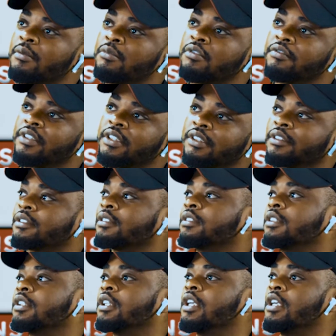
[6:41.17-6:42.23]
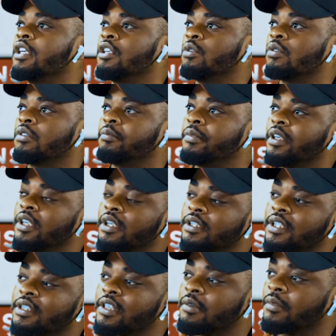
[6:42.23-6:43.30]
the movie you want to be in the
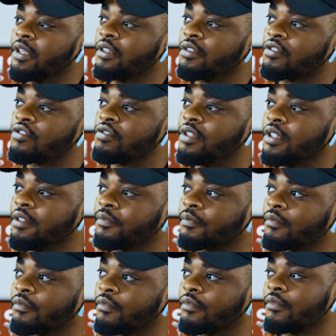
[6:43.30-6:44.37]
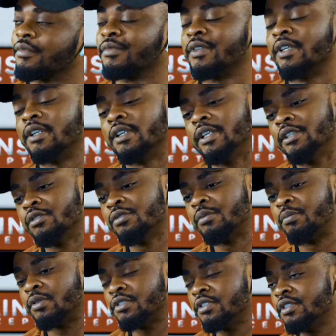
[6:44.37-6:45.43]
entertainment industry the little
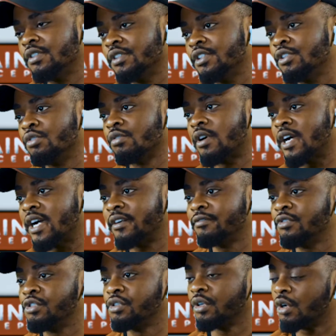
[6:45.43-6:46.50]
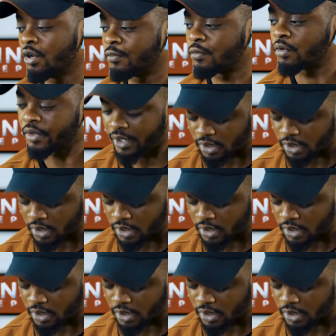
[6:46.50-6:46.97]
opportunity you have you should go for